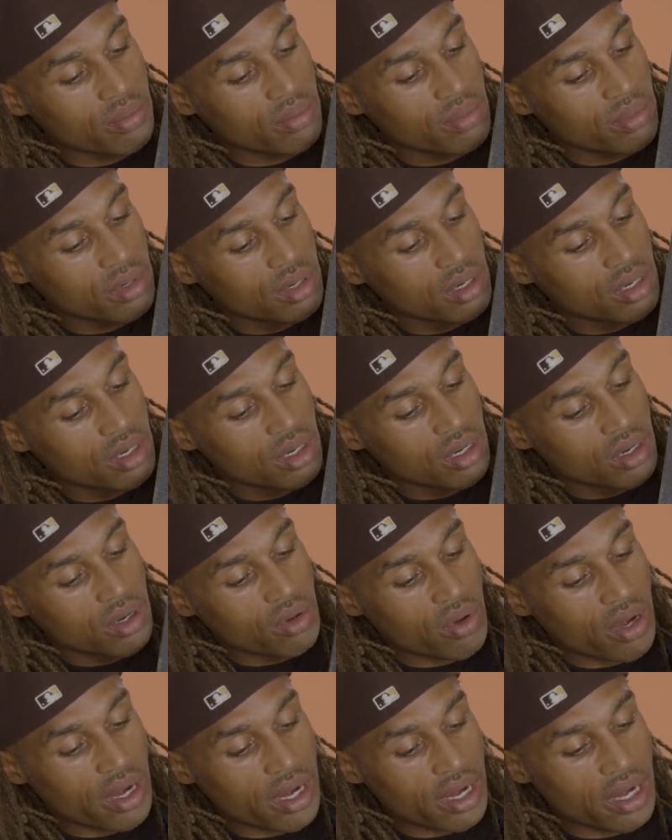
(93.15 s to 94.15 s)
mm -hmm.
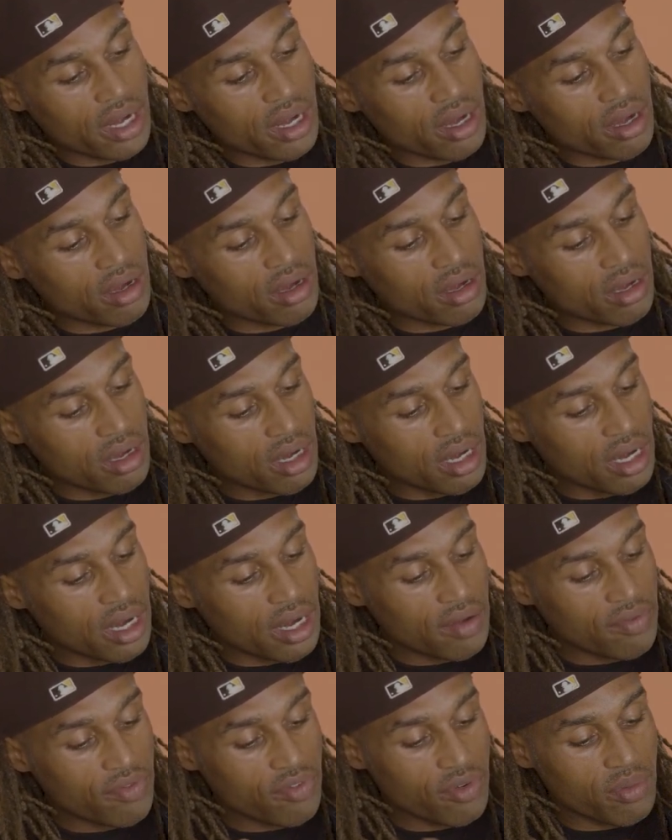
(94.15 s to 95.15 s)
right here.
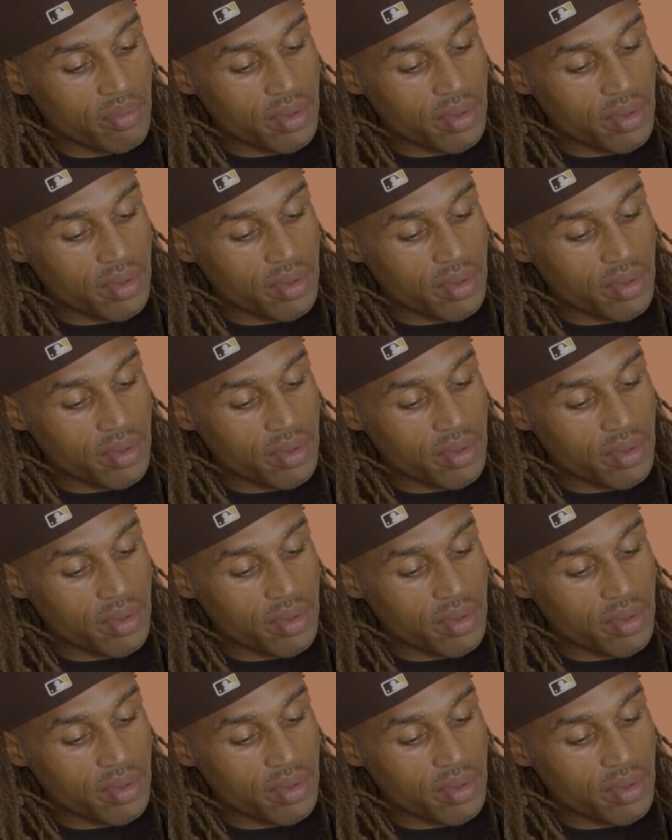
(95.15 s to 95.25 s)
And for